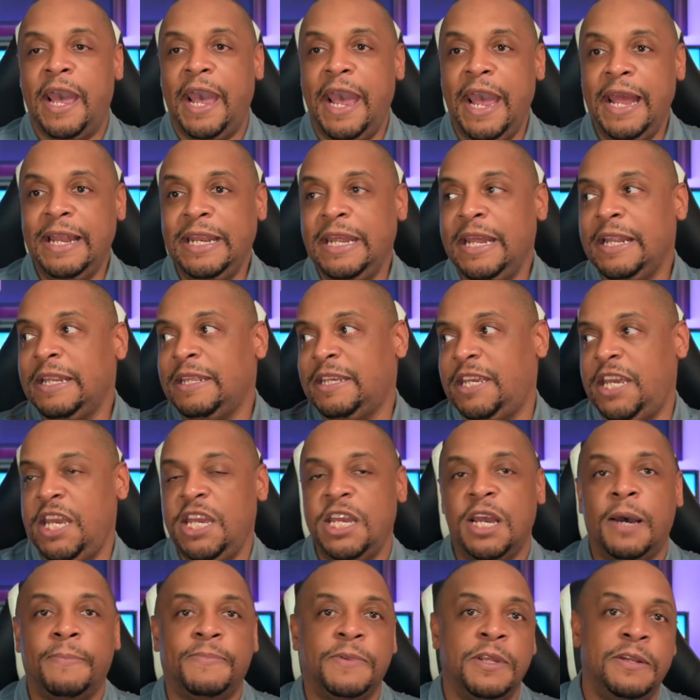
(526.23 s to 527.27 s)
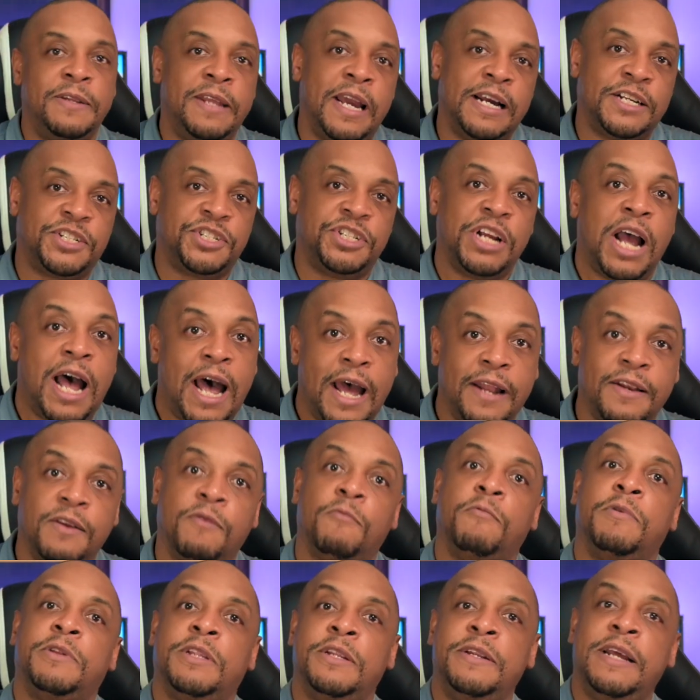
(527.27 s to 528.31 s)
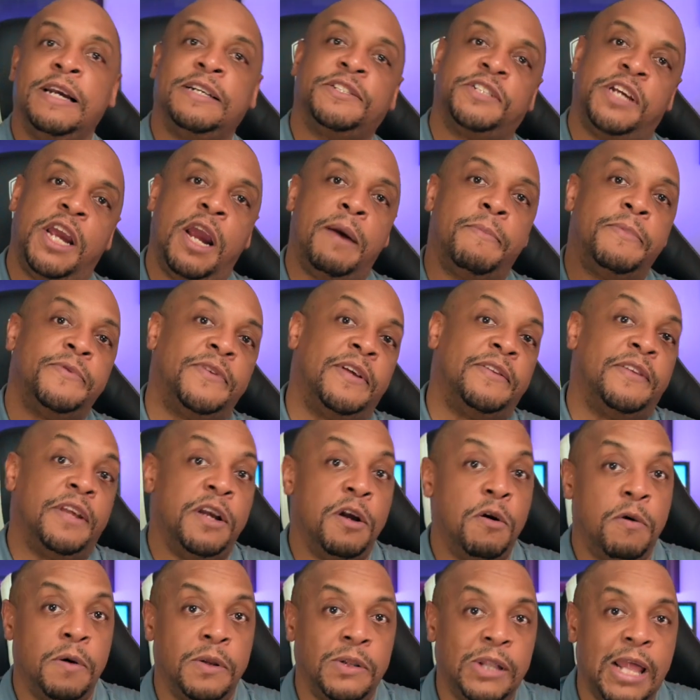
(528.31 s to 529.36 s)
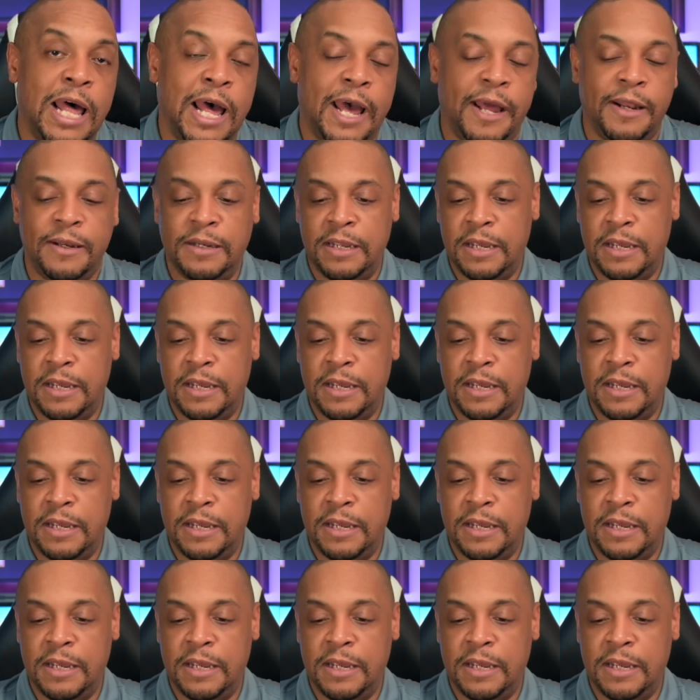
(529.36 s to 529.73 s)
and then key up the next shot with the next cameras as they go online.